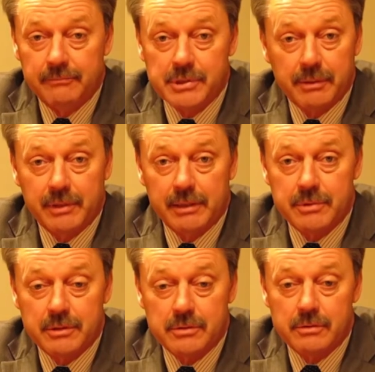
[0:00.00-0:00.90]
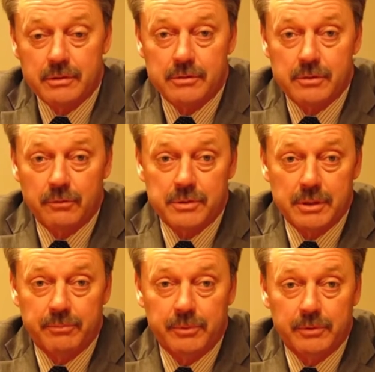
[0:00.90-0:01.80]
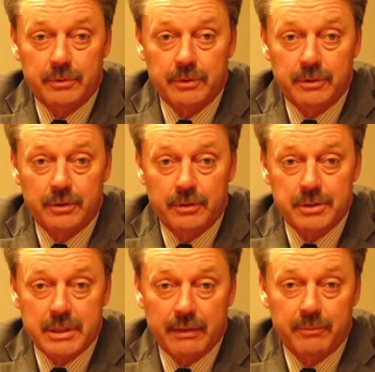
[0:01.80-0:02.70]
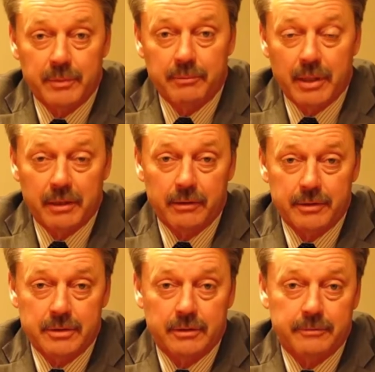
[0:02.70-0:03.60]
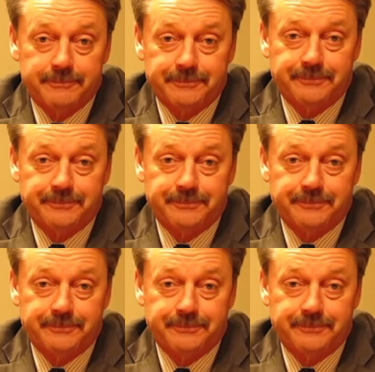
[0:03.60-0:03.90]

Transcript: Sometimes it's so simple, you just have to be a better listener.